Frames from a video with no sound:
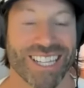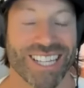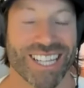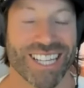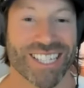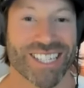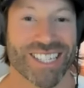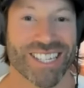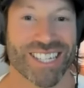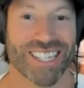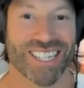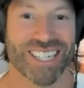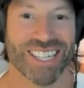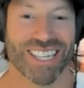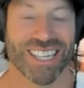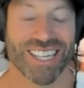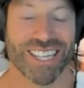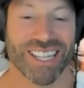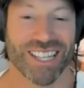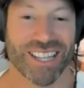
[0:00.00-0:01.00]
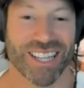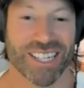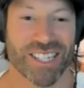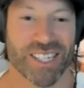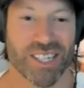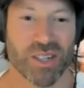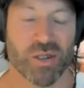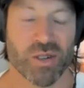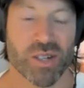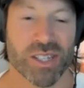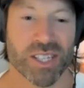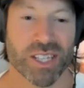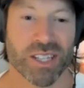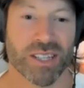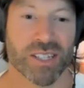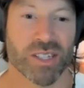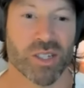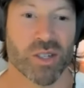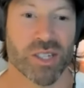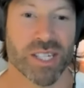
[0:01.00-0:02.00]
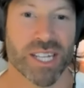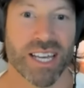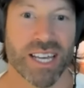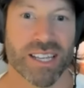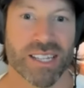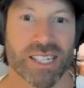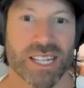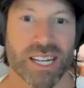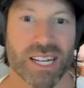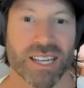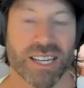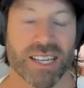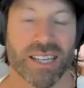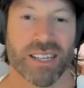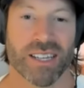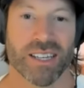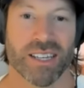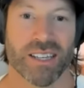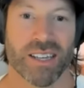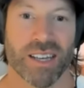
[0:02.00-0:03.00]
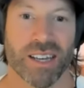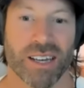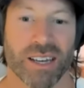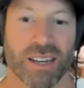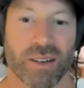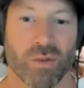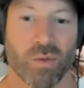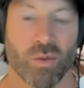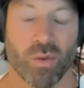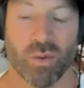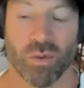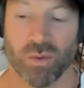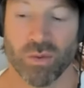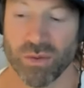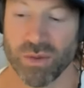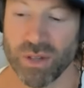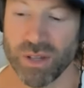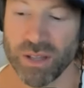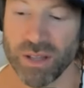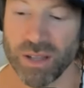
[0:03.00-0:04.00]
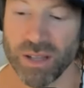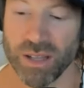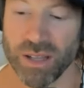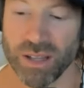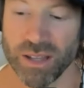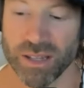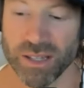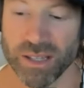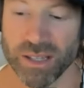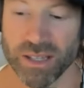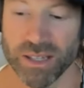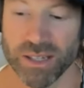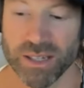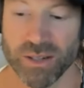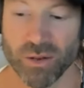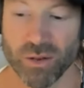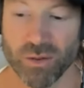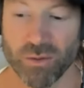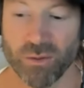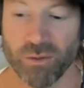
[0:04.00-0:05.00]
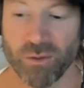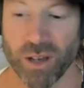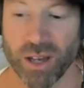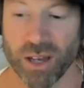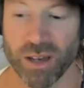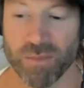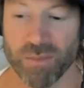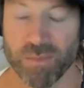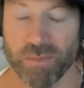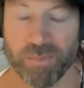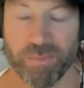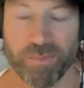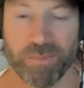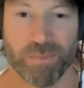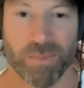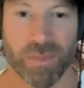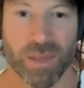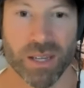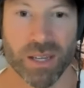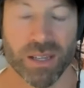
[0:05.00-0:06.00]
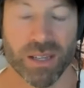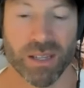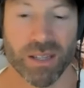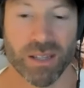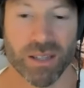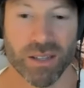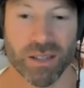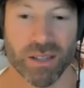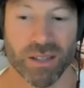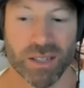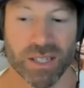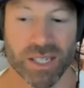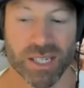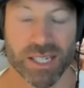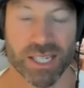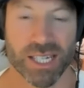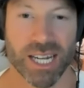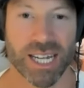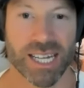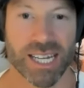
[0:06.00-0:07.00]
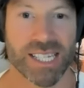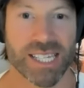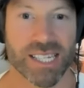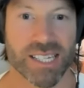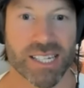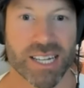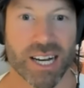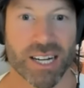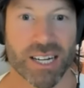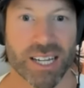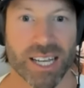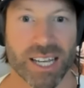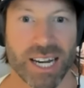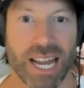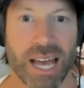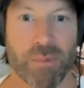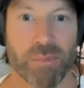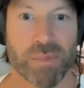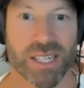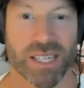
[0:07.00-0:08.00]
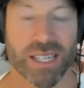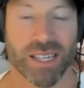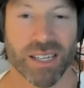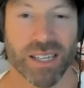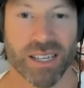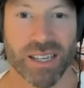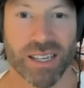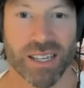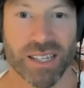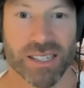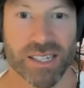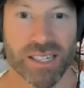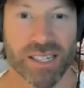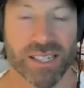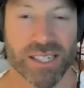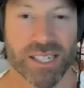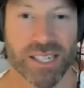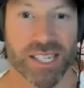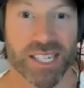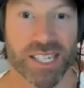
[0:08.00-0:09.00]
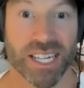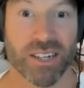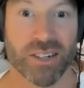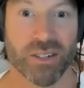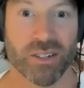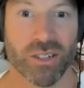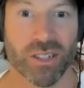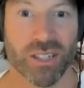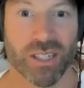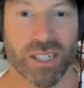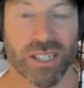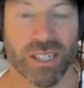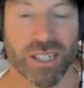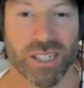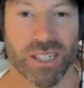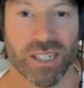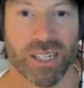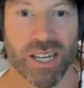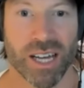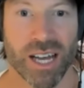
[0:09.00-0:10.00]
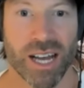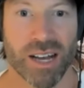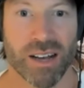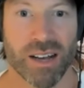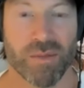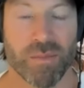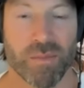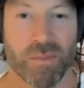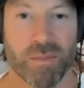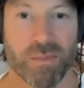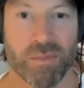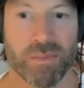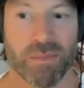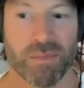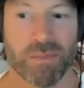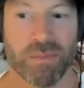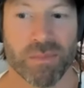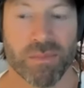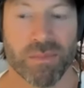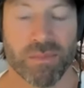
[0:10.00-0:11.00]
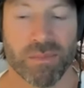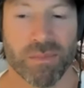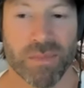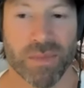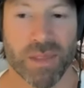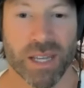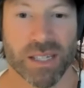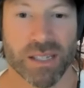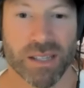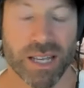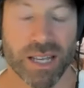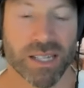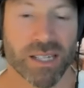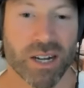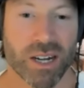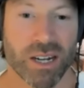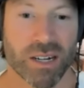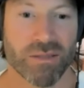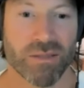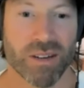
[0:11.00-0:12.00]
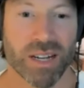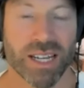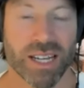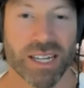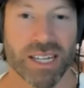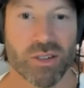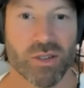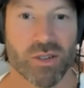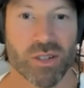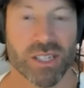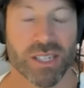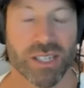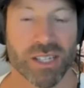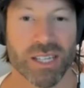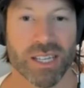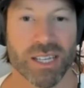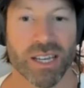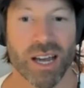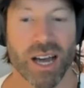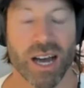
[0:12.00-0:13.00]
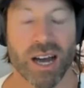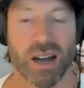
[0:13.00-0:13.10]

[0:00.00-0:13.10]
It's interesting that you say it's like this sort of society is kind of collapsing. It's a signal. That's kind of like an interesting thing.